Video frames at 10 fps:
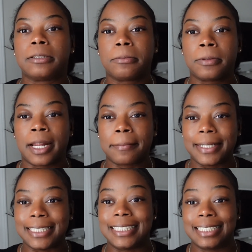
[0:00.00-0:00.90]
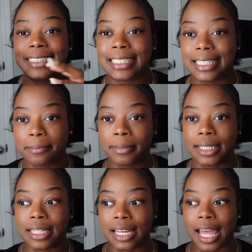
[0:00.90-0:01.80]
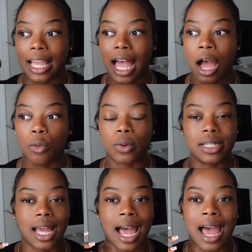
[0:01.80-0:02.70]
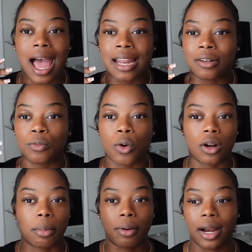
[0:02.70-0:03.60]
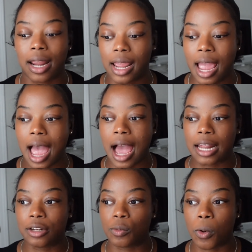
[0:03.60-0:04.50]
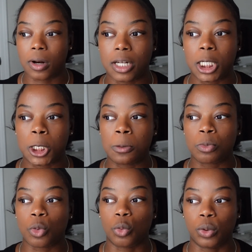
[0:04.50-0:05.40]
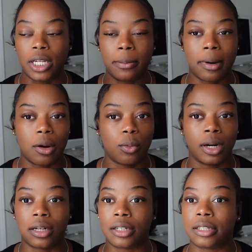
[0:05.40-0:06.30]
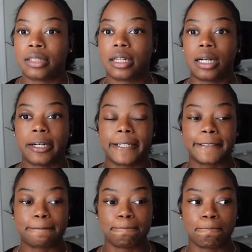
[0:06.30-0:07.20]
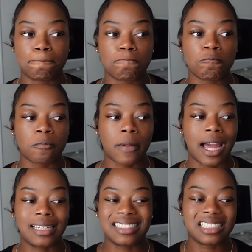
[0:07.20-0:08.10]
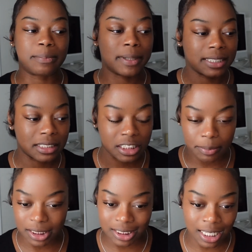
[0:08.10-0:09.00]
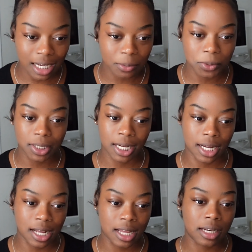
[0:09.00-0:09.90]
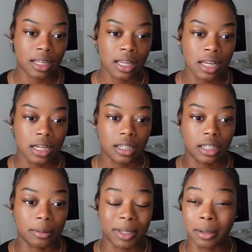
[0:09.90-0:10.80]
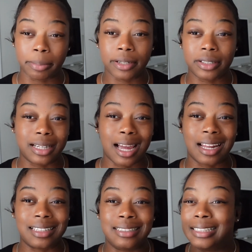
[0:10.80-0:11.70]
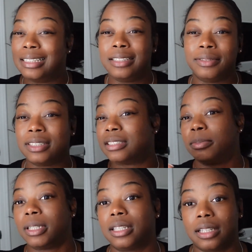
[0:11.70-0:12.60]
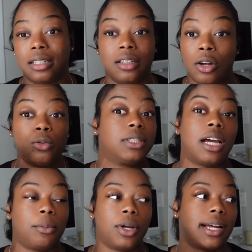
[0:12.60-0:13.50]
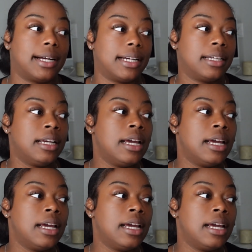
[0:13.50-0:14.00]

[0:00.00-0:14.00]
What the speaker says: when I mean distant, meaning like I didn't want to pray. I didn't to read my word. I didn't spend as much time with God. In the period, I didn't even spend no time with God,